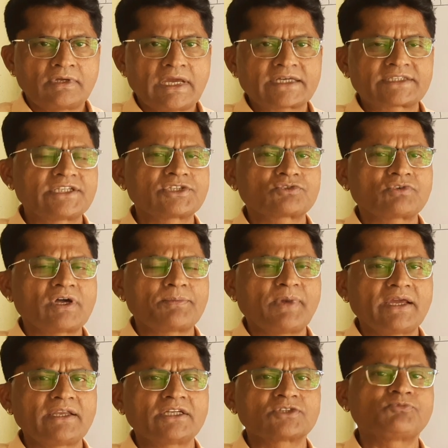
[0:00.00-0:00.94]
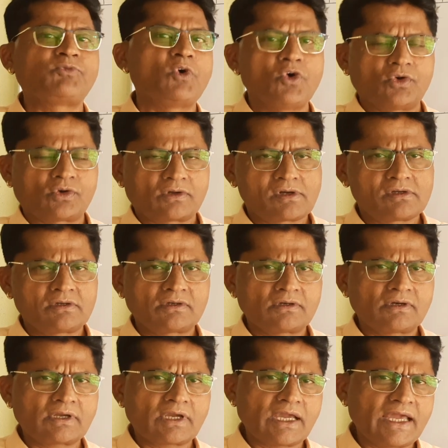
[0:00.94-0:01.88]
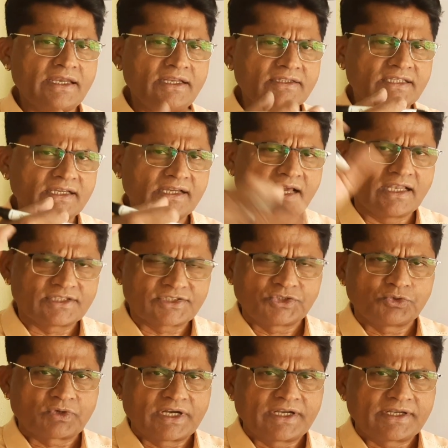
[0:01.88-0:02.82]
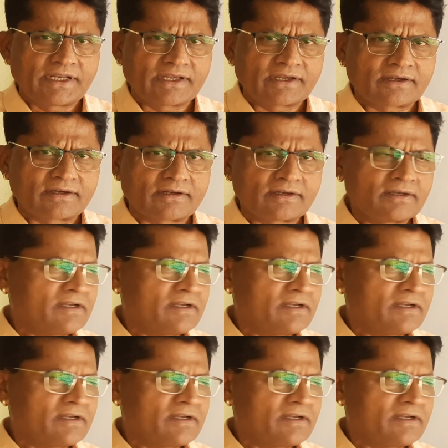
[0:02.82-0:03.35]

x square minus 4, anything else you can take.